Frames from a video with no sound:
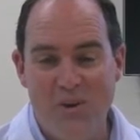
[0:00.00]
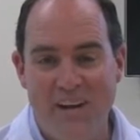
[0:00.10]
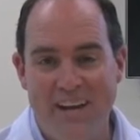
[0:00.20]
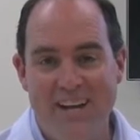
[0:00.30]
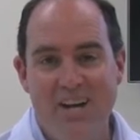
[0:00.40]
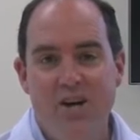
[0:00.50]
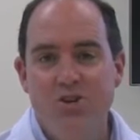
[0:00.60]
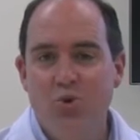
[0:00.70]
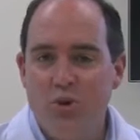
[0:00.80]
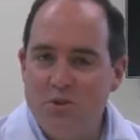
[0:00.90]
way
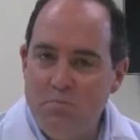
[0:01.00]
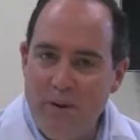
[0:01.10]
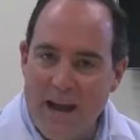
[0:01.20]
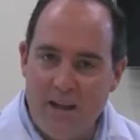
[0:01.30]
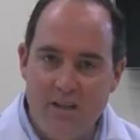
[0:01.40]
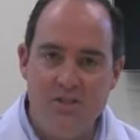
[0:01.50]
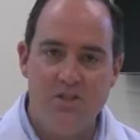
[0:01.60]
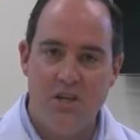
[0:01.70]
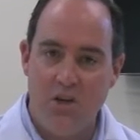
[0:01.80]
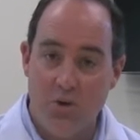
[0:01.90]
towards
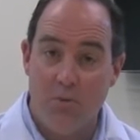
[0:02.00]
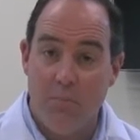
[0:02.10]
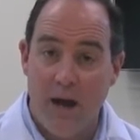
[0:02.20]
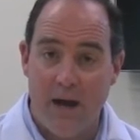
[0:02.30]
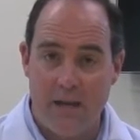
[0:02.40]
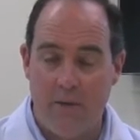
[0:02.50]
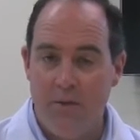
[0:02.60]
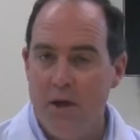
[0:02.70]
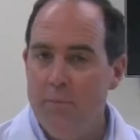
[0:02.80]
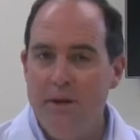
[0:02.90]
balancing your body
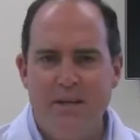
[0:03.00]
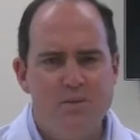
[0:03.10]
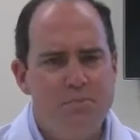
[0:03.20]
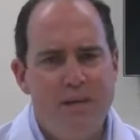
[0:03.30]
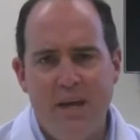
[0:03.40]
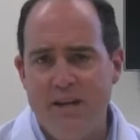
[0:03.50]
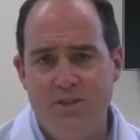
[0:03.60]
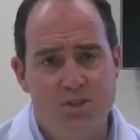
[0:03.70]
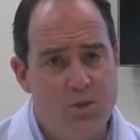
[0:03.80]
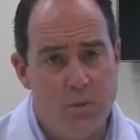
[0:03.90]
because pH
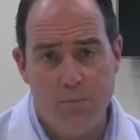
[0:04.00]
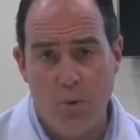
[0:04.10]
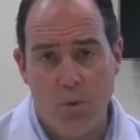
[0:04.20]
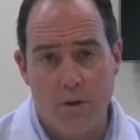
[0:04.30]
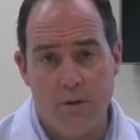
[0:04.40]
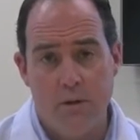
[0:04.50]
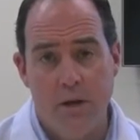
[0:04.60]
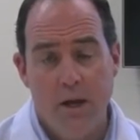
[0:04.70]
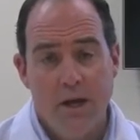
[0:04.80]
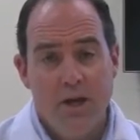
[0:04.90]
is so important.
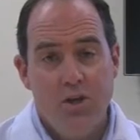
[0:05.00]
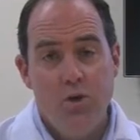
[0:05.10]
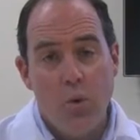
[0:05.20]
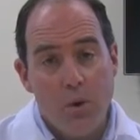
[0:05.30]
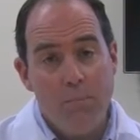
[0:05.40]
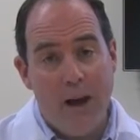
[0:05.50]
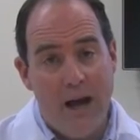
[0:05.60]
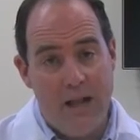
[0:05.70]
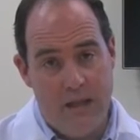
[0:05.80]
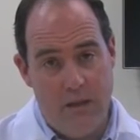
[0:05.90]
Your
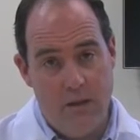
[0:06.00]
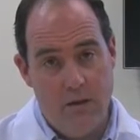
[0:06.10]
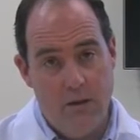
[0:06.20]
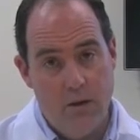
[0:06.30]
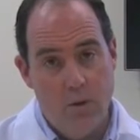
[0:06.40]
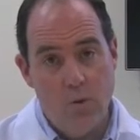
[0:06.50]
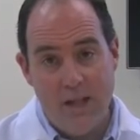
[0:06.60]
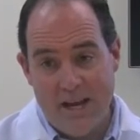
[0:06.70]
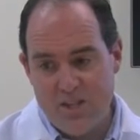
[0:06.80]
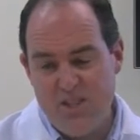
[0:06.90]
body will
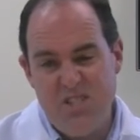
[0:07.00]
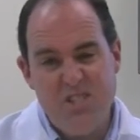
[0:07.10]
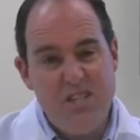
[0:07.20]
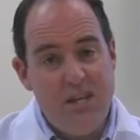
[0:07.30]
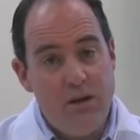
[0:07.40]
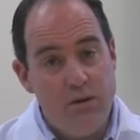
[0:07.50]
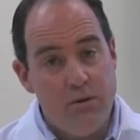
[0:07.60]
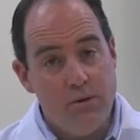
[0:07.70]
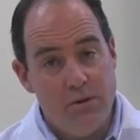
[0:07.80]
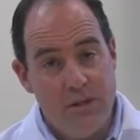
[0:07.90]
actually
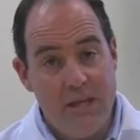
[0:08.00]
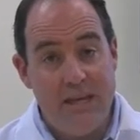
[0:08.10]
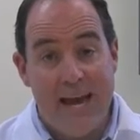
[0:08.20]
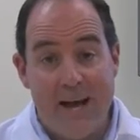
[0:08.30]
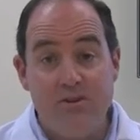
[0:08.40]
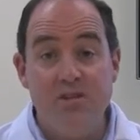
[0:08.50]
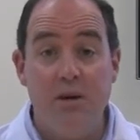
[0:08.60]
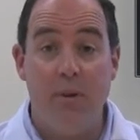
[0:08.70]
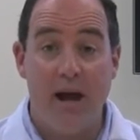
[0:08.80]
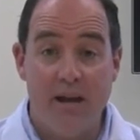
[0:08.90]
steal the
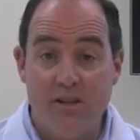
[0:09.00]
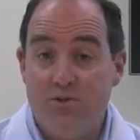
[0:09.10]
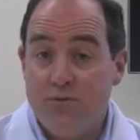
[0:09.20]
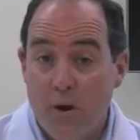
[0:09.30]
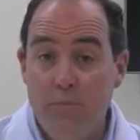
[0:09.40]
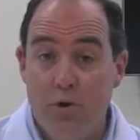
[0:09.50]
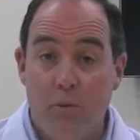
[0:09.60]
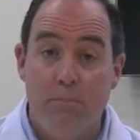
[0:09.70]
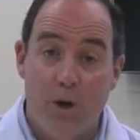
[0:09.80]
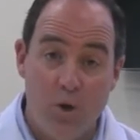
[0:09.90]
calcium ions from your
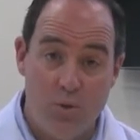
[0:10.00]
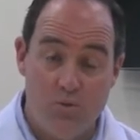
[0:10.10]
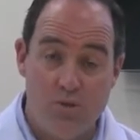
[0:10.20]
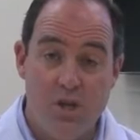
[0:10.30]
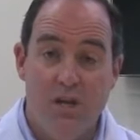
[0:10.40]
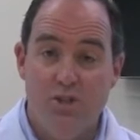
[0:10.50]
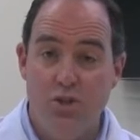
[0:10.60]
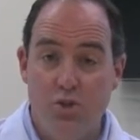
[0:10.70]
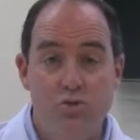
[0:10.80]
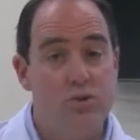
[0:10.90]
bones to
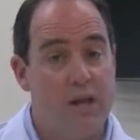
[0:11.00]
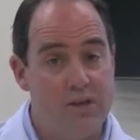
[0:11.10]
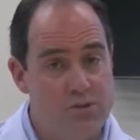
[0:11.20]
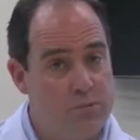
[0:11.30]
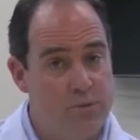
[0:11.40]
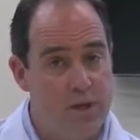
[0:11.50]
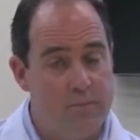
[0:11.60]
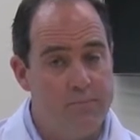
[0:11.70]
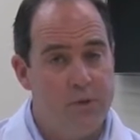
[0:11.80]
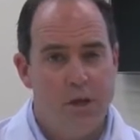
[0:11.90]
neutralize your
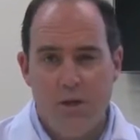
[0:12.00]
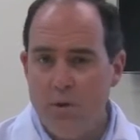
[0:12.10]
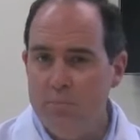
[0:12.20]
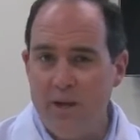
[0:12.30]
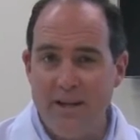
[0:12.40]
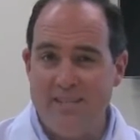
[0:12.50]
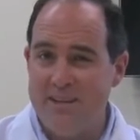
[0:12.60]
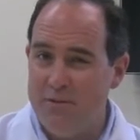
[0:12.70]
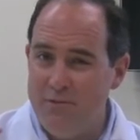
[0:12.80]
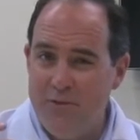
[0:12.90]
blood. Your blood is
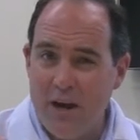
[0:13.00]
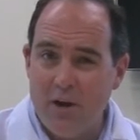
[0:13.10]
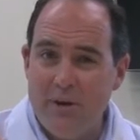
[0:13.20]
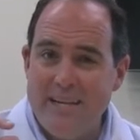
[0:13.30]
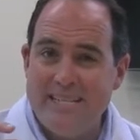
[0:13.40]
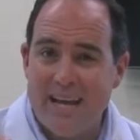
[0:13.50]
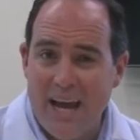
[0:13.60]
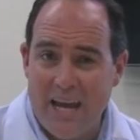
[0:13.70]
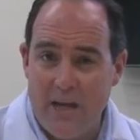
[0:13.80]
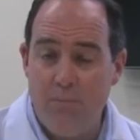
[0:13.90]
in a very
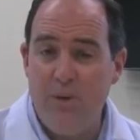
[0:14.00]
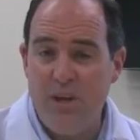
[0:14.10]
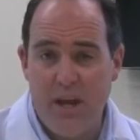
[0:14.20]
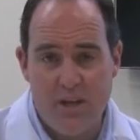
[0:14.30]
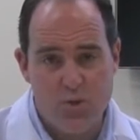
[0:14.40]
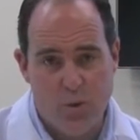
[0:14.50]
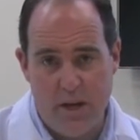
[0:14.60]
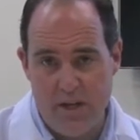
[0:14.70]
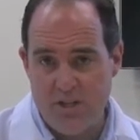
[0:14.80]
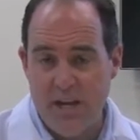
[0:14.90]
tight pH
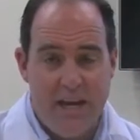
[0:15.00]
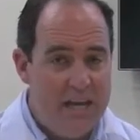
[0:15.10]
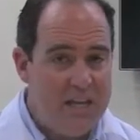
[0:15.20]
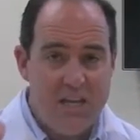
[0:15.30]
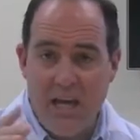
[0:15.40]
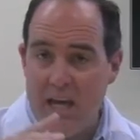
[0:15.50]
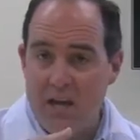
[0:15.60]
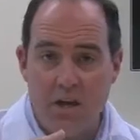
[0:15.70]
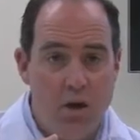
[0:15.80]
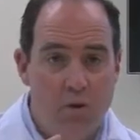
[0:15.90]
range. It
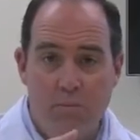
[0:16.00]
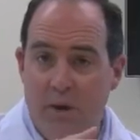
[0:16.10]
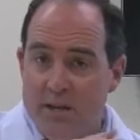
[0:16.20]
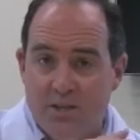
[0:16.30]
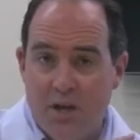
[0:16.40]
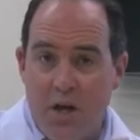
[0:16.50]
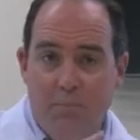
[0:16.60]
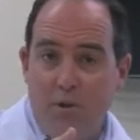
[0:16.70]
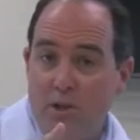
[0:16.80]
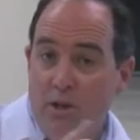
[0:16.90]
can't go much
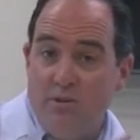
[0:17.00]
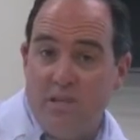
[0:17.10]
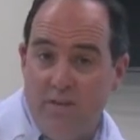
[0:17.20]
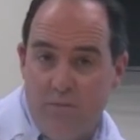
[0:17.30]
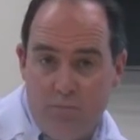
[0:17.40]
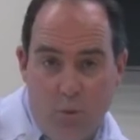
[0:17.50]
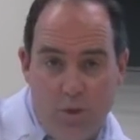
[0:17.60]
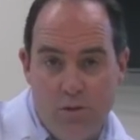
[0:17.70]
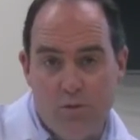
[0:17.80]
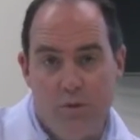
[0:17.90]
below
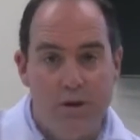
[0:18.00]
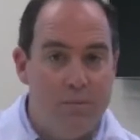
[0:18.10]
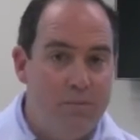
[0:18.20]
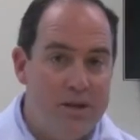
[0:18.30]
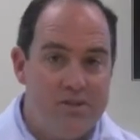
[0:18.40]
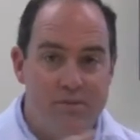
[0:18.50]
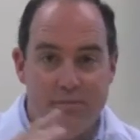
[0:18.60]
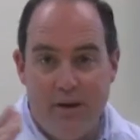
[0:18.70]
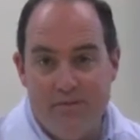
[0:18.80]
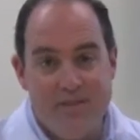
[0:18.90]
7.3 or much
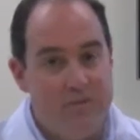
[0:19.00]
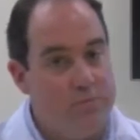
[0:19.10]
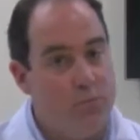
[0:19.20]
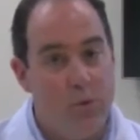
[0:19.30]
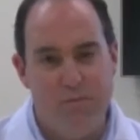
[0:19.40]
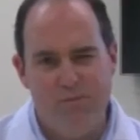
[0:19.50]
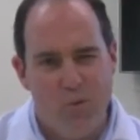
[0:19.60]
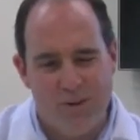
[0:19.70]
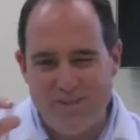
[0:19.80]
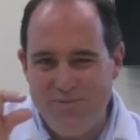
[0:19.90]
above
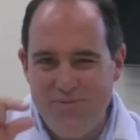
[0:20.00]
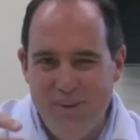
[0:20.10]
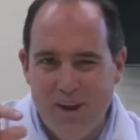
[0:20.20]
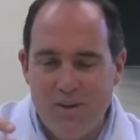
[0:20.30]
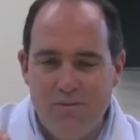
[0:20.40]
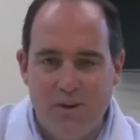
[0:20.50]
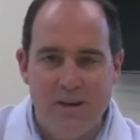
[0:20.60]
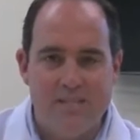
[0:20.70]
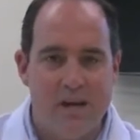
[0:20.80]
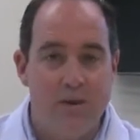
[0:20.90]
7.4. It's very, very
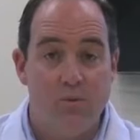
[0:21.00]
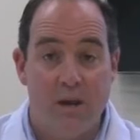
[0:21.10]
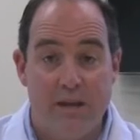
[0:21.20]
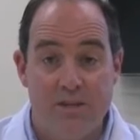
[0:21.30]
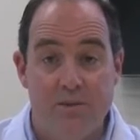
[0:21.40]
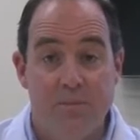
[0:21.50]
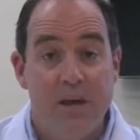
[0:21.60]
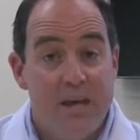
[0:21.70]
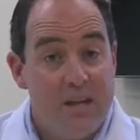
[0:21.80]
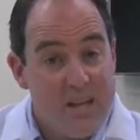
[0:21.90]
tight range.
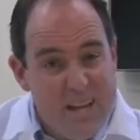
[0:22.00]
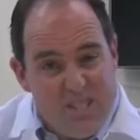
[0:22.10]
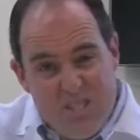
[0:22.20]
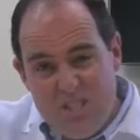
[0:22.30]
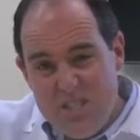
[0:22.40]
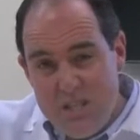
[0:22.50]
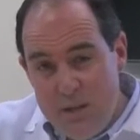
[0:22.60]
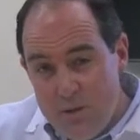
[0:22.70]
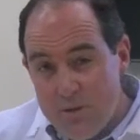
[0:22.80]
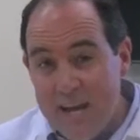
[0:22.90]
And it'll actually
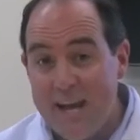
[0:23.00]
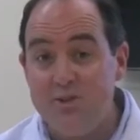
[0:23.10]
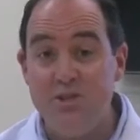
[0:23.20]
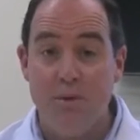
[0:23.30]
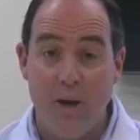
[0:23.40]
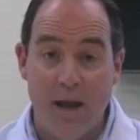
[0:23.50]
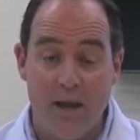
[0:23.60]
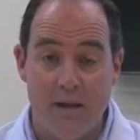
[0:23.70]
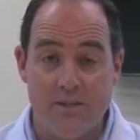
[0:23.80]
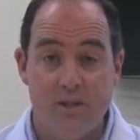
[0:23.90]
steal calcium
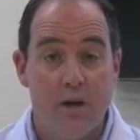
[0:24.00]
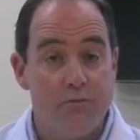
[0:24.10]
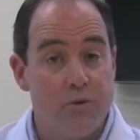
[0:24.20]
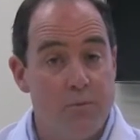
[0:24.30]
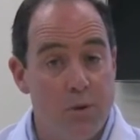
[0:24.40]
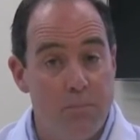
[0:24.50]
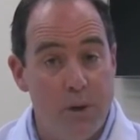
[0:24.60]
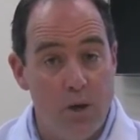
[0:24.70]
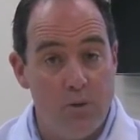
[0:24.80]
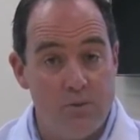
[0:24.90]
ions from your
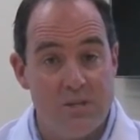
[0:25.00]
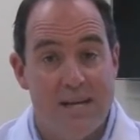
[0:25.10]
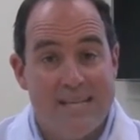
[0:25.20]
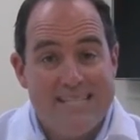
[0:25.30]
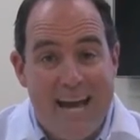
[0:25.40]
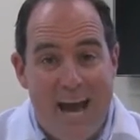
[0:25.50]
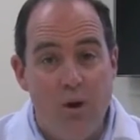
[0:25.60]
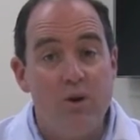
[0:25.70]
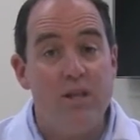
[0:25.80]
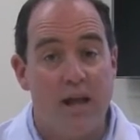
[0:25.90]
bones to
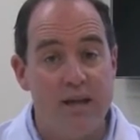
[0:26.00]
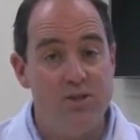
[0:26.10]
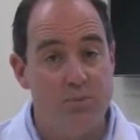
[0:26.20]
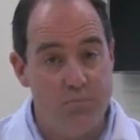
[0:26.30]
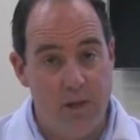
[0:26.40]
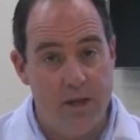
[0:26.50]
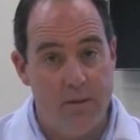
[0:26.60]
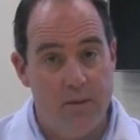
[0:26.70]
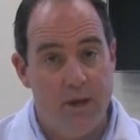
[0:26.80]
alkalize your blood.